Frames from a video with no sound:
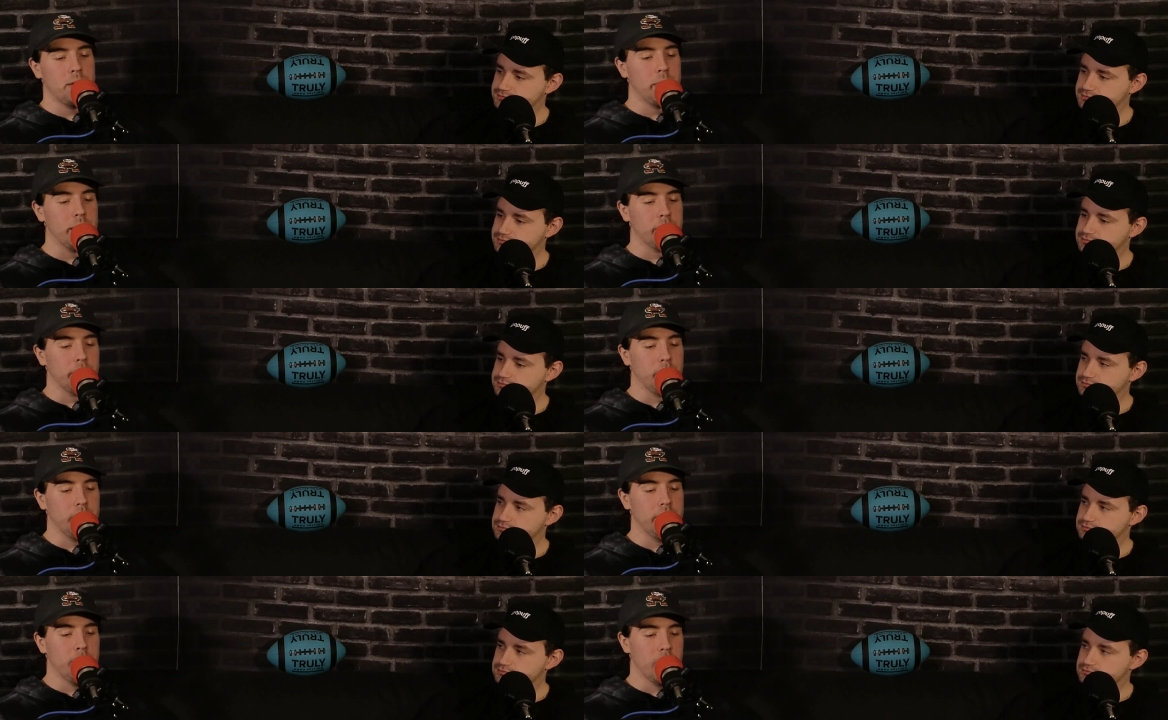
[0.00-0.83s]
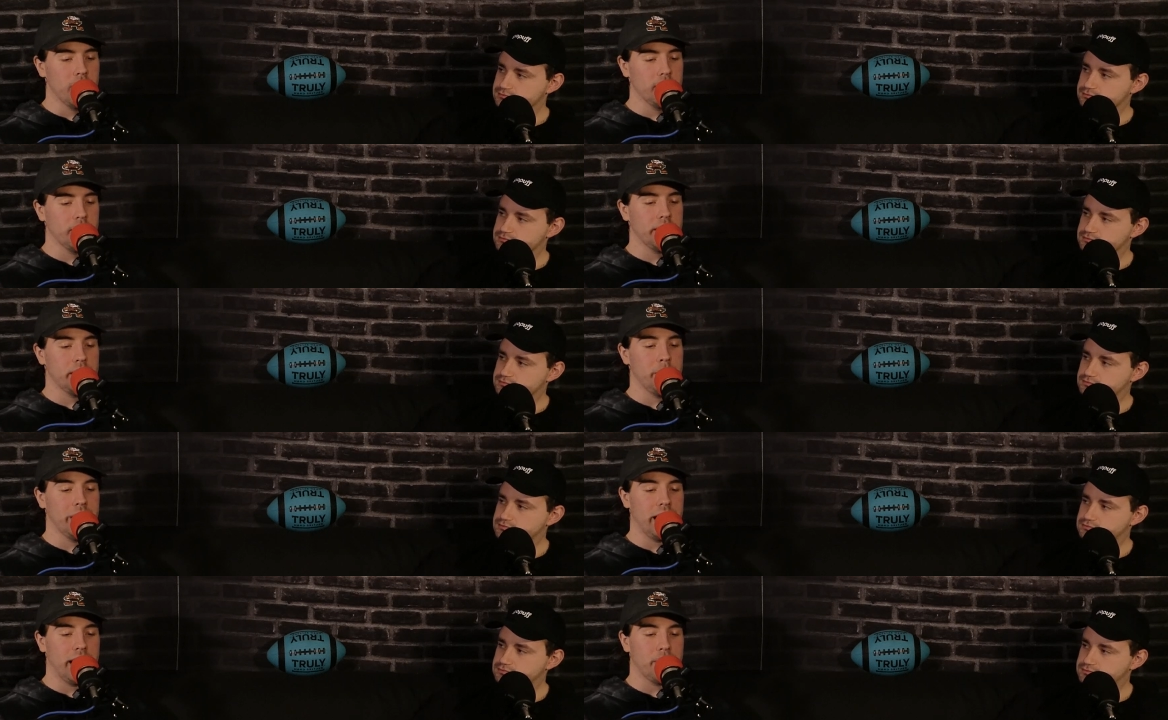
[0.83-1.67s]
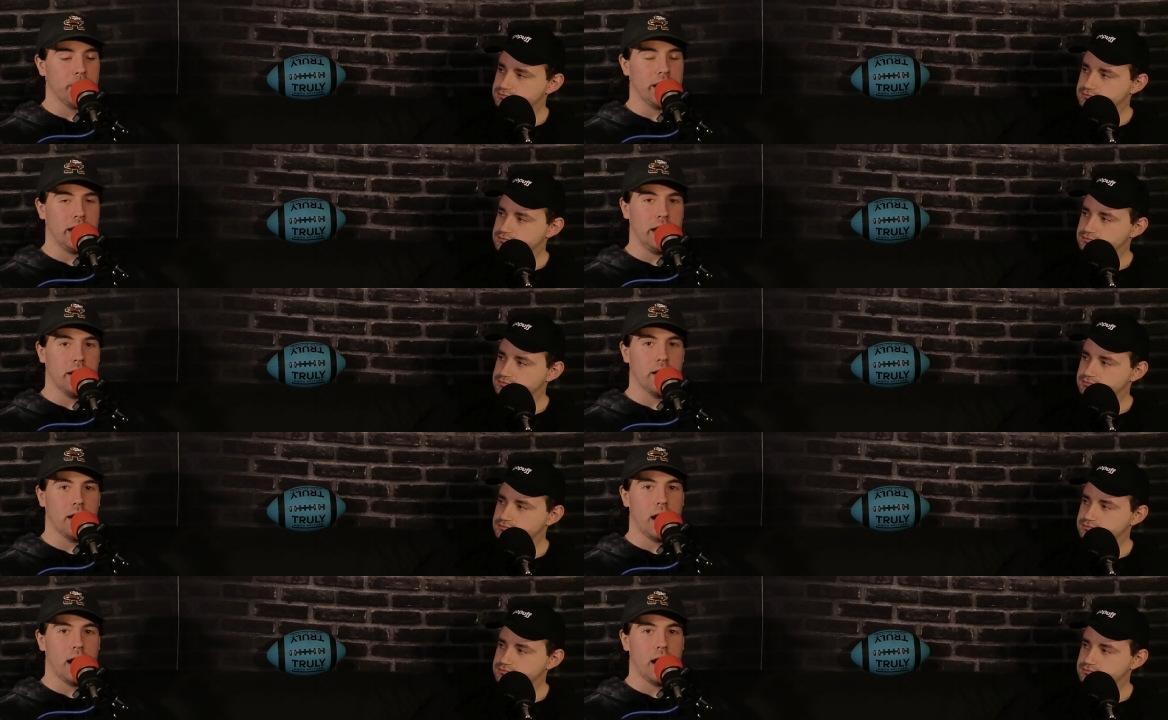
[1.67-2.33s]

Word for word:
Speaker 1: I'd pick between Lamar and Christian McCaffrey here.